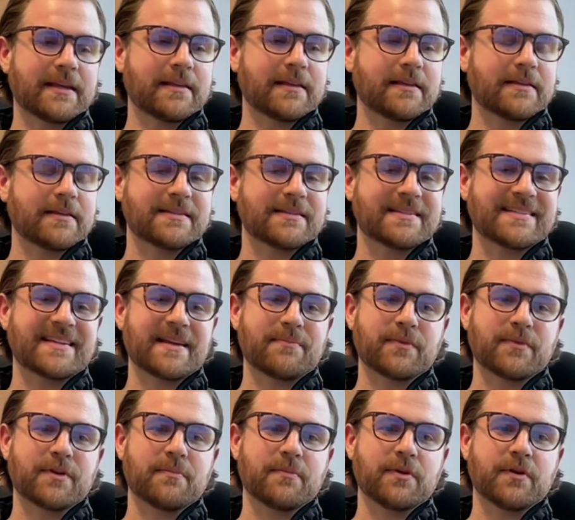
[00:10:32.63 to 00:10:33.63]
in the
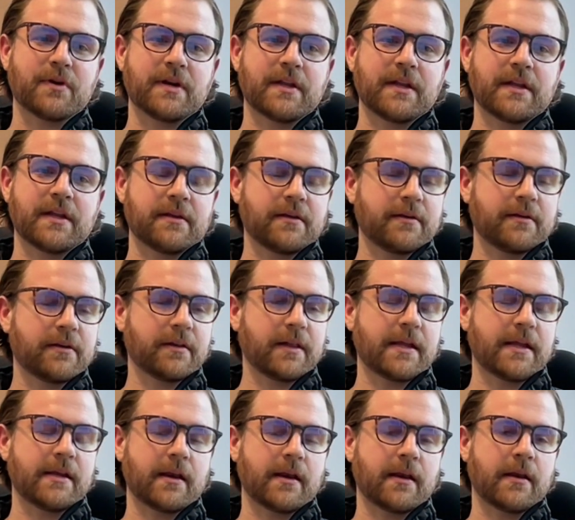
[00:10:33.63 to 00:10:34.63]
STEM community,
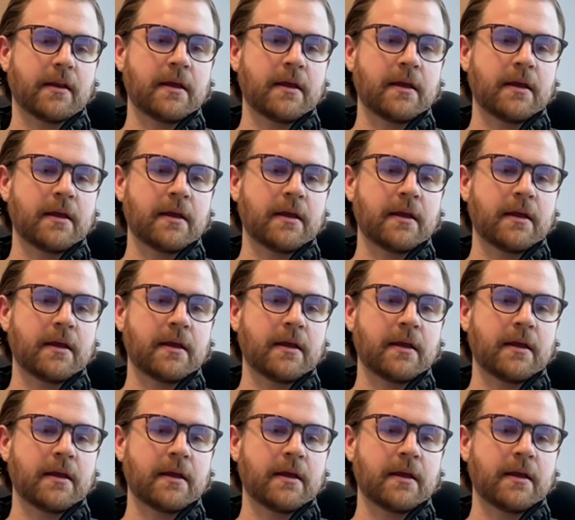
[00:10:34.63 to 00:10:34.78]
Clayton,